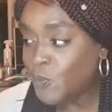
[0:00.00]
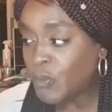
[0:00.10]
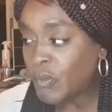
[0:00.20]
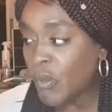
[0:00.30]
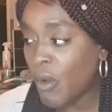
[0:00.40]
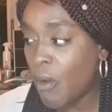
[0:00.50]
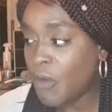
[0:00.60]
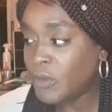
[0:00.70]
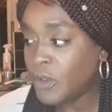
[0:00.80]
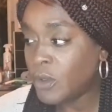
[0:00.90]
I want to
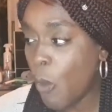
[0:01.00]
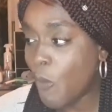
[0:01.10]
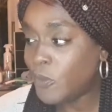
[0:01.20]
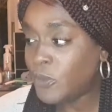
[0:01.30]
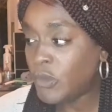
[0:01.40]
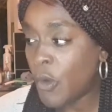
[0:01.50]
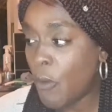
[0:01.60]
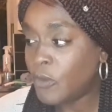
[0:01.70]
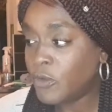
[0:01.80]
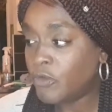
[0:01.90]
collab with
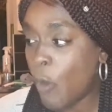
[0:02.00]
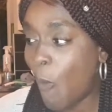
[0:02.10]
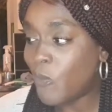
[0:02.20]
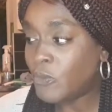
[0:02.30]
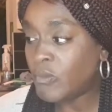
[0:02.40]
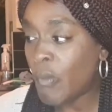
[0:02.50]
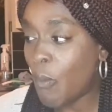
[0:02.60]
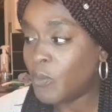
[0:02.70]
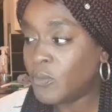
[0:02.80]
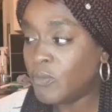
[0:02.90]
Nicole, of course, on my
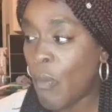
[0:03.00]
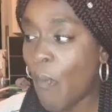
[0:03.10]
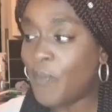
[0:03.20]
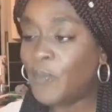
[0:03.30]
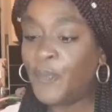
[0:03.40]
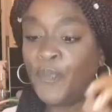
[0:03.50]
fan.